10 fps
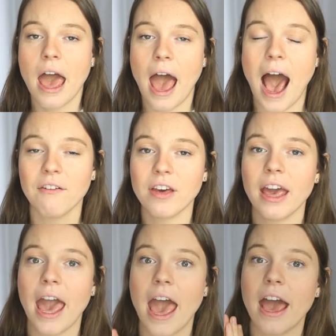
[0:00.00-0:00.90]
having
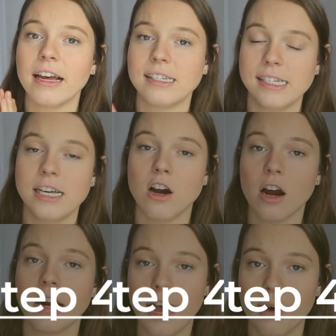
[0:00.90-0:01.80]
a
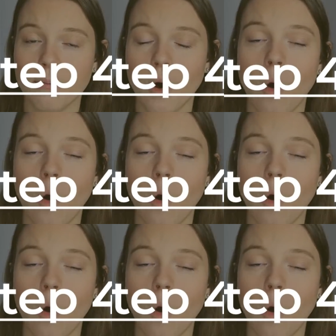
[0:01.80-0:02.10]
CRM